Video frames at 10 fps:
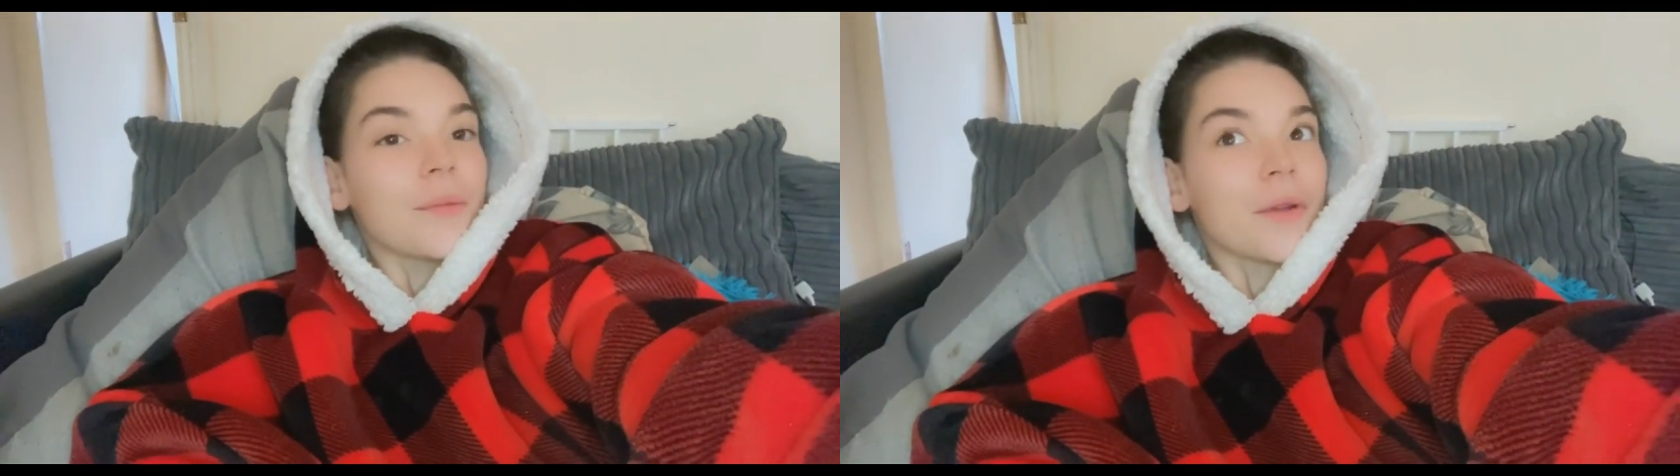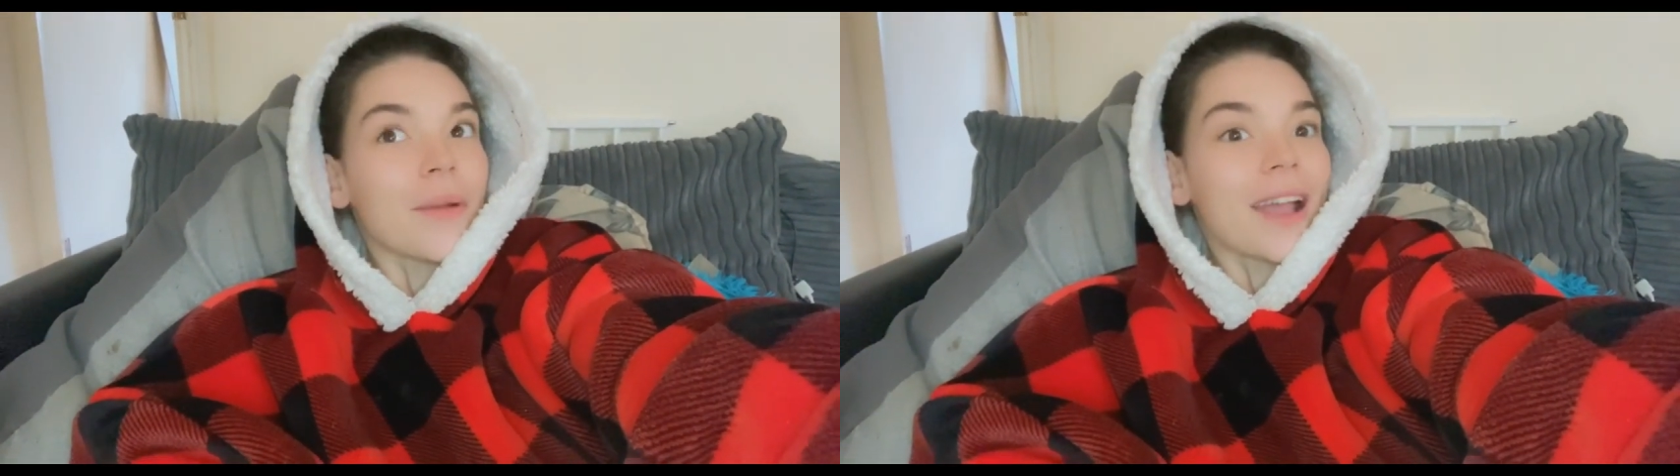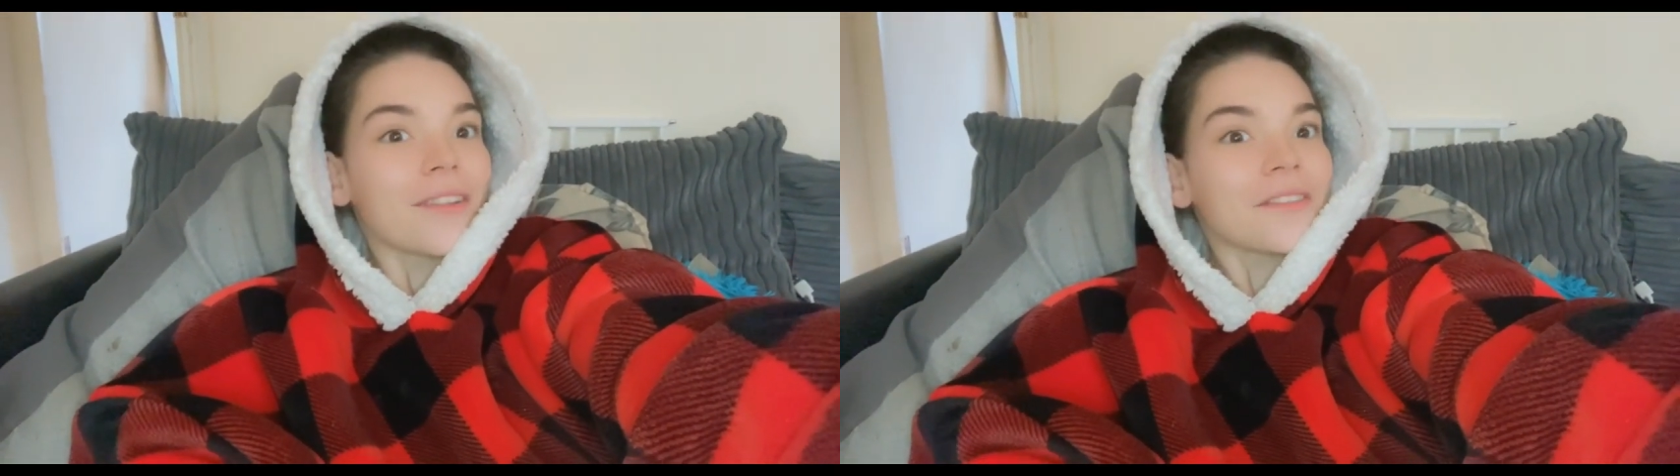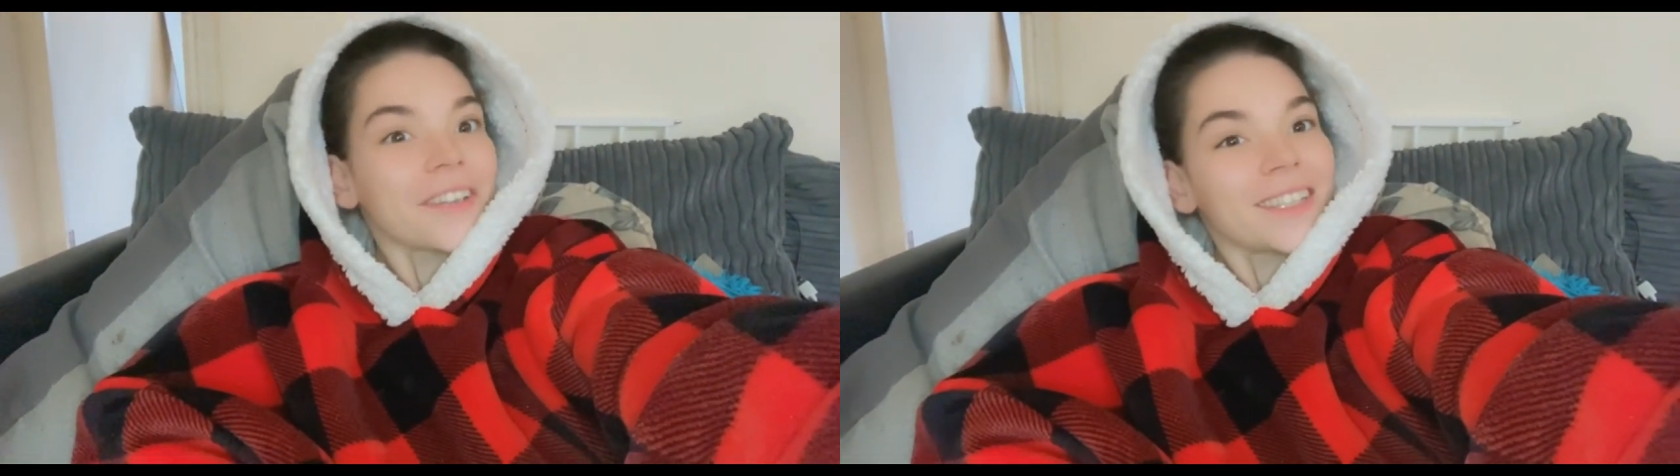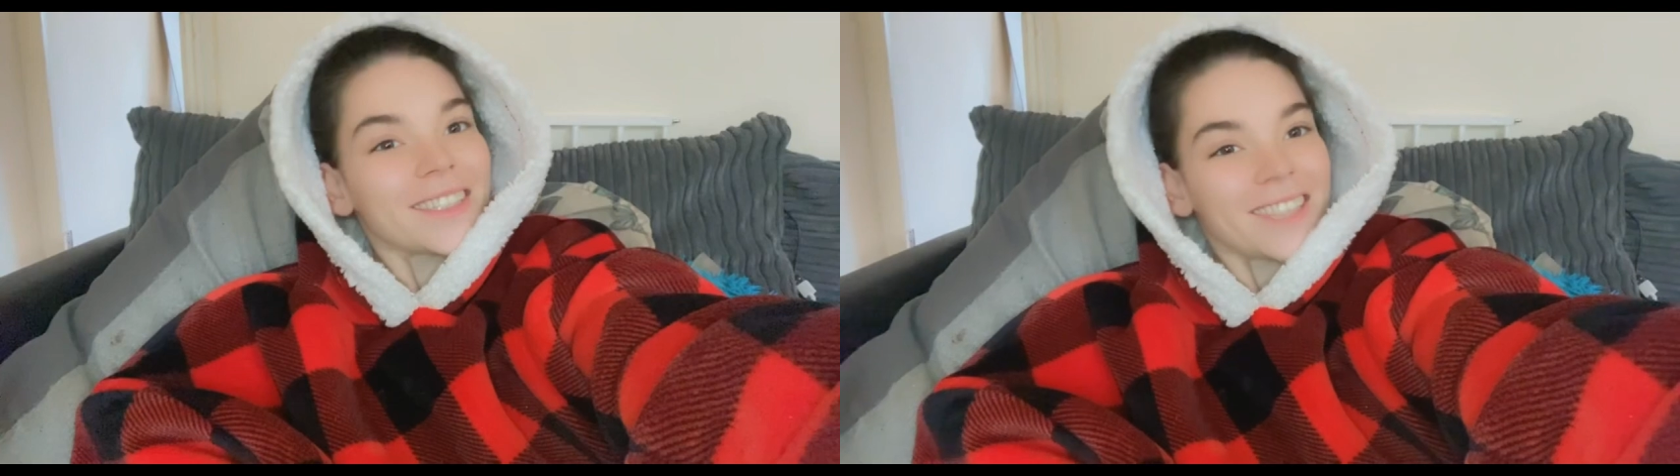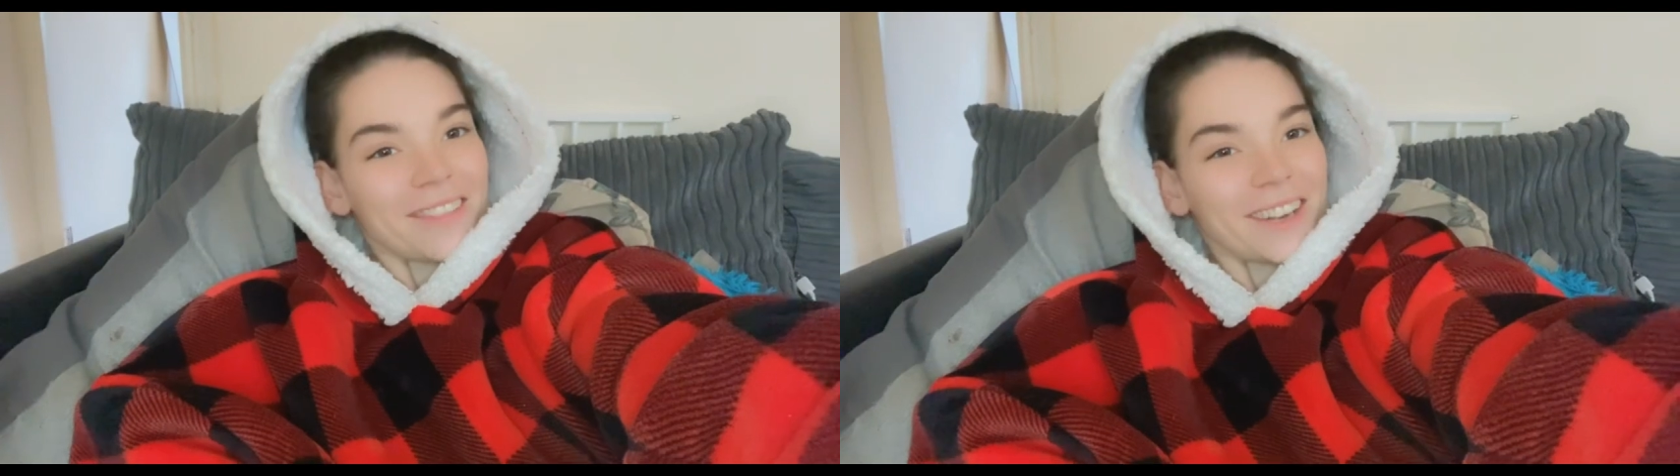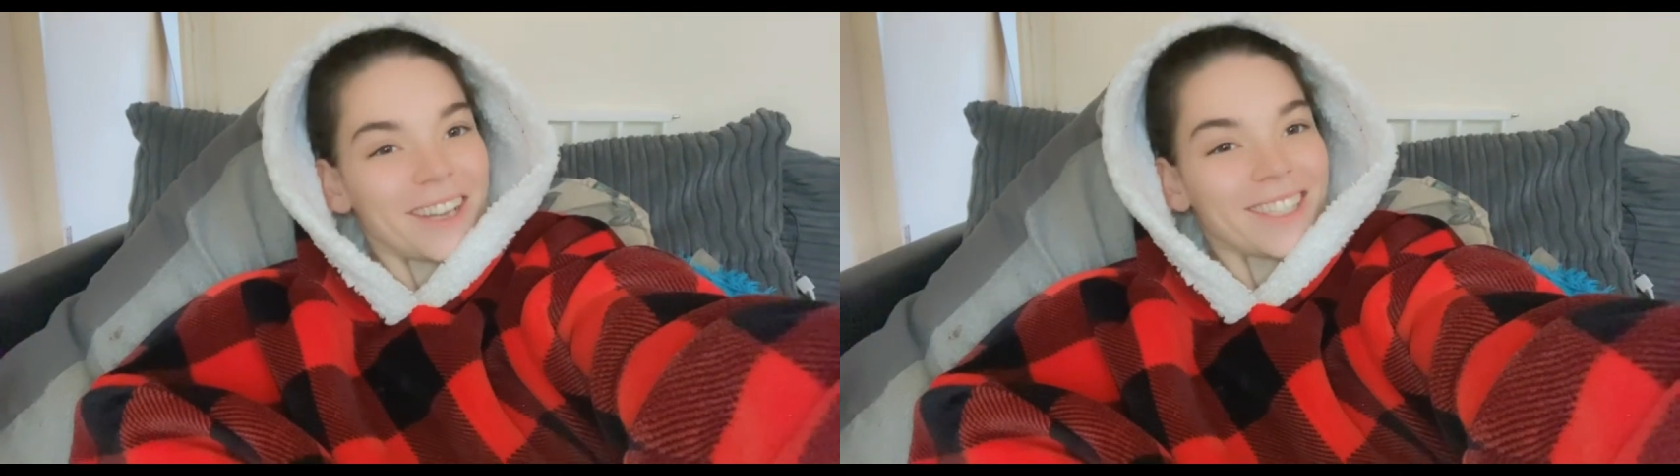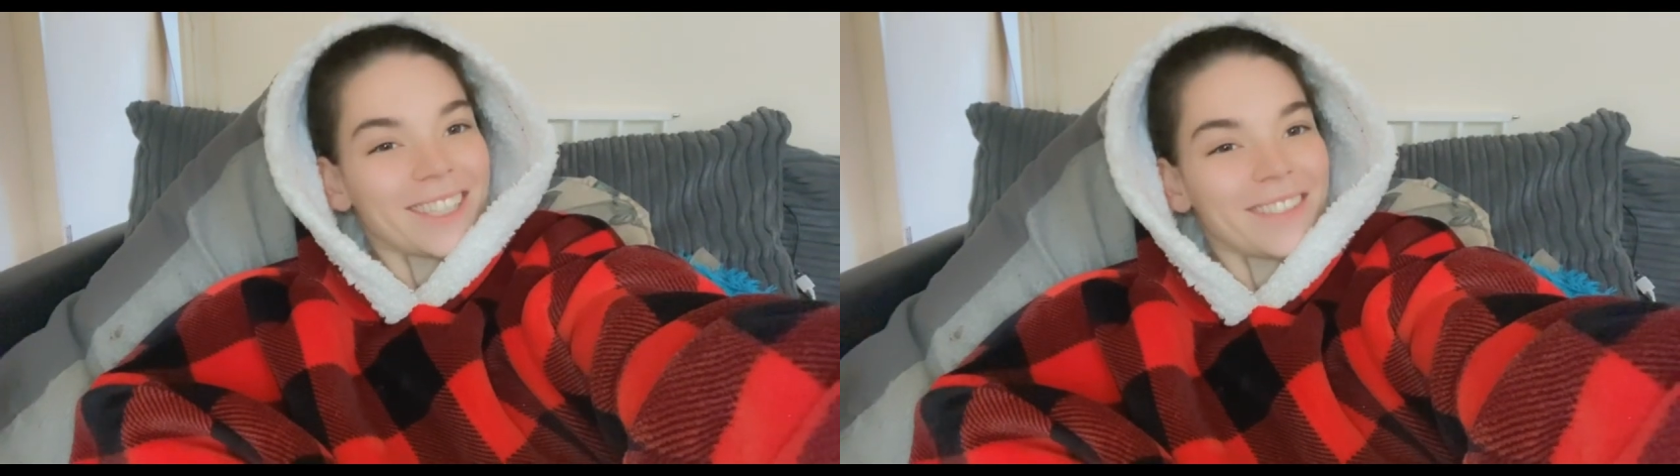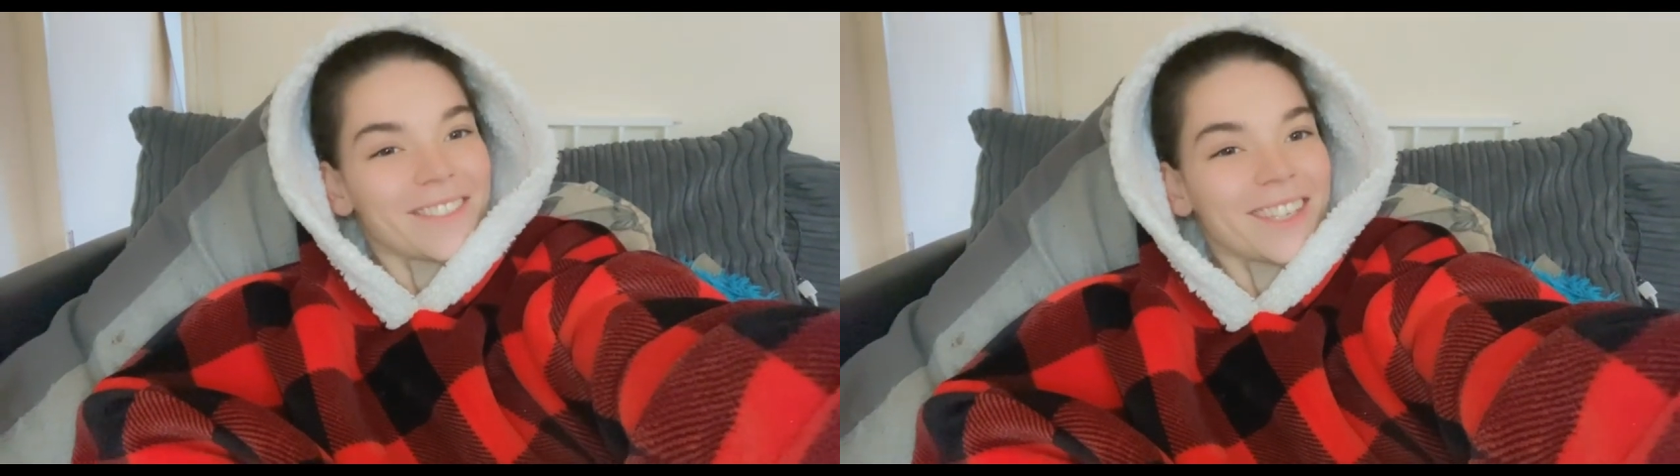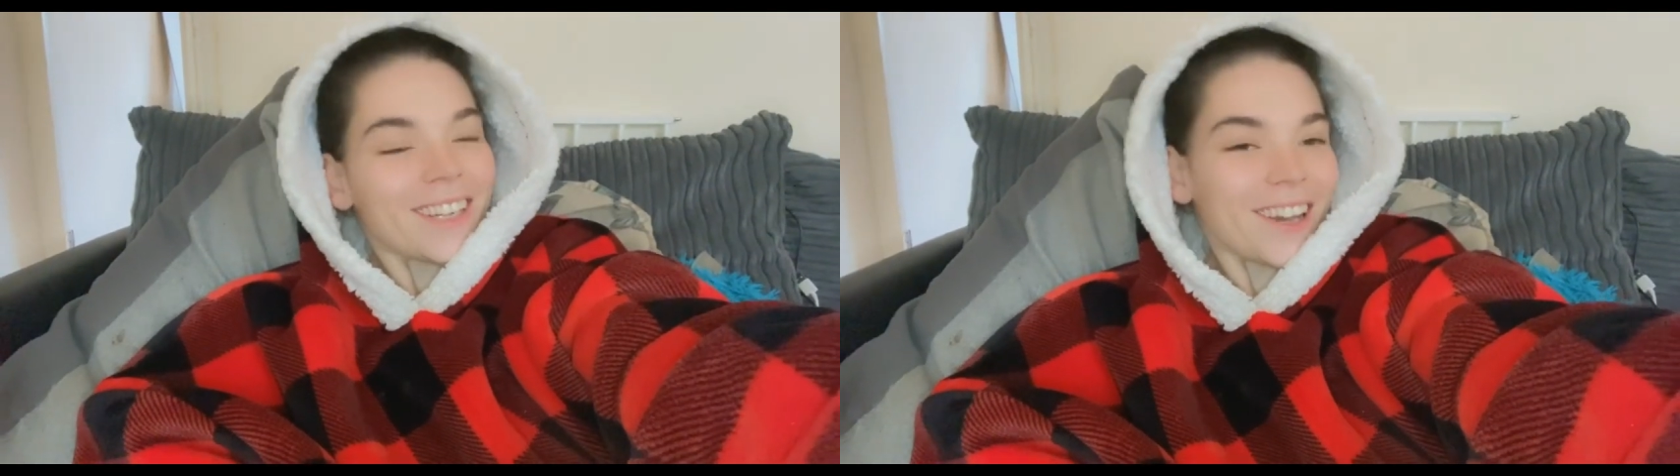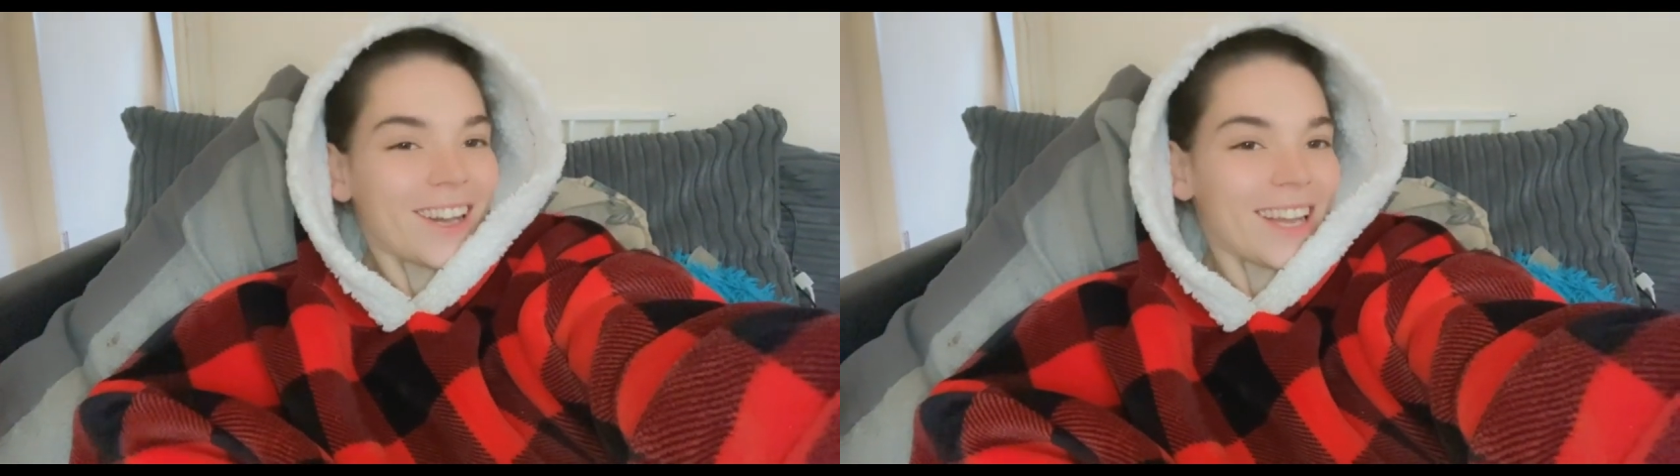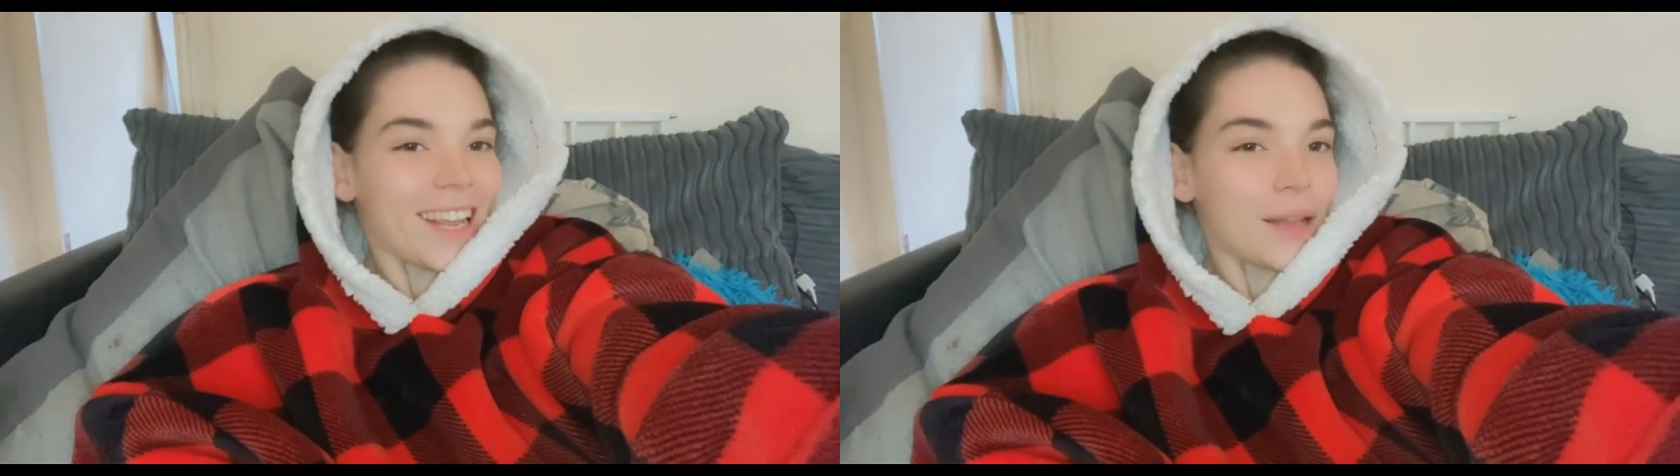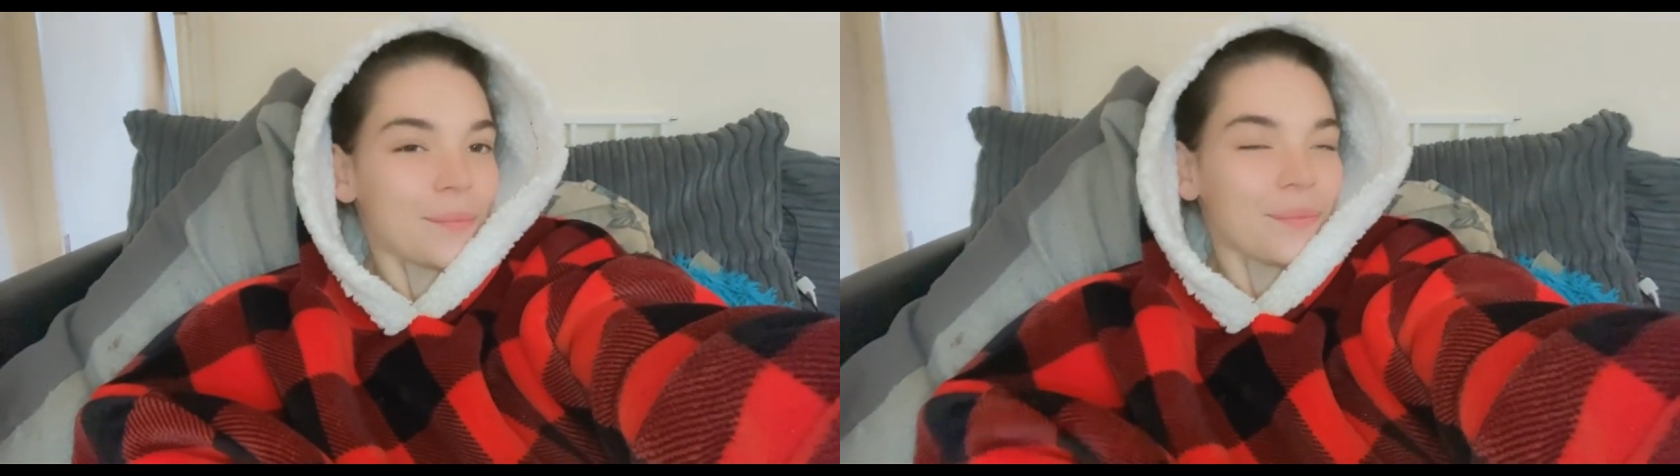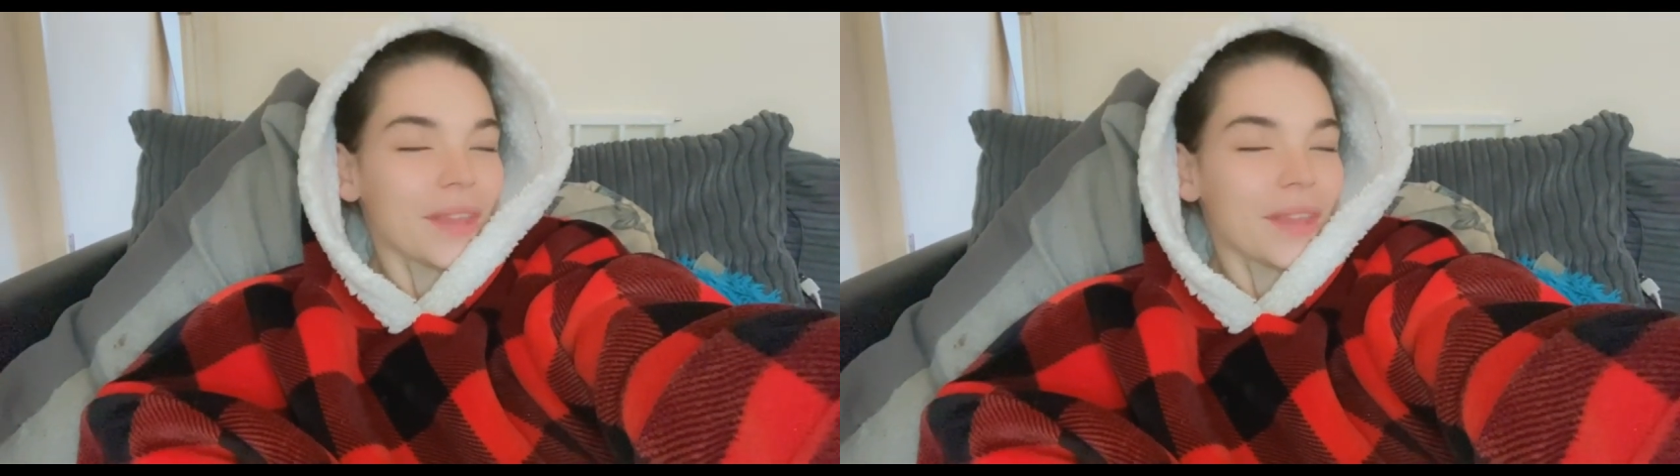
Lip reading: preparing for his another night shift tonight.